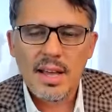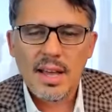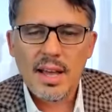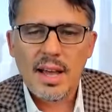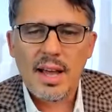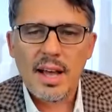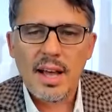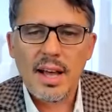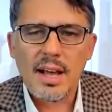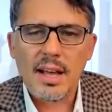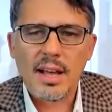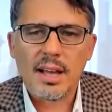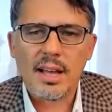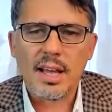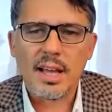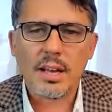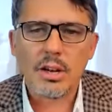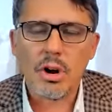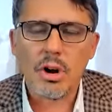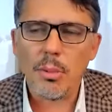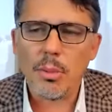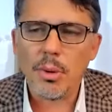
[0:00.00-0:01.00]

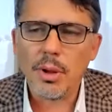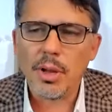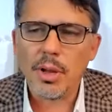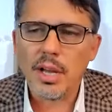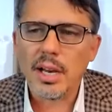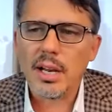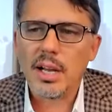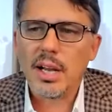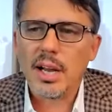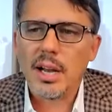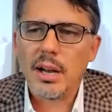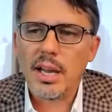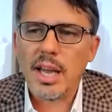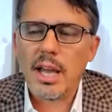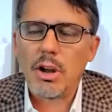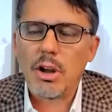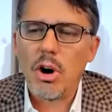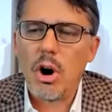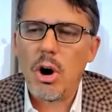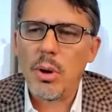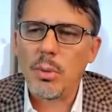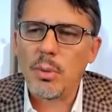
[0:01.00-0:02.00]
We can get
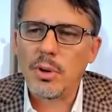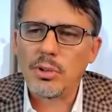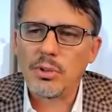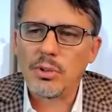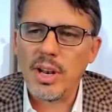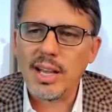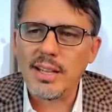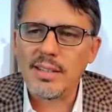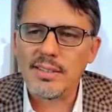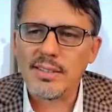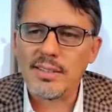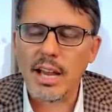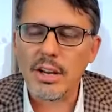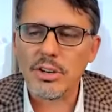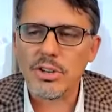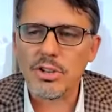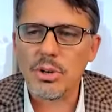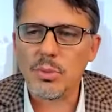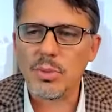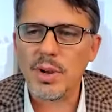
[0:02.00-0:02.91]
going with today's session.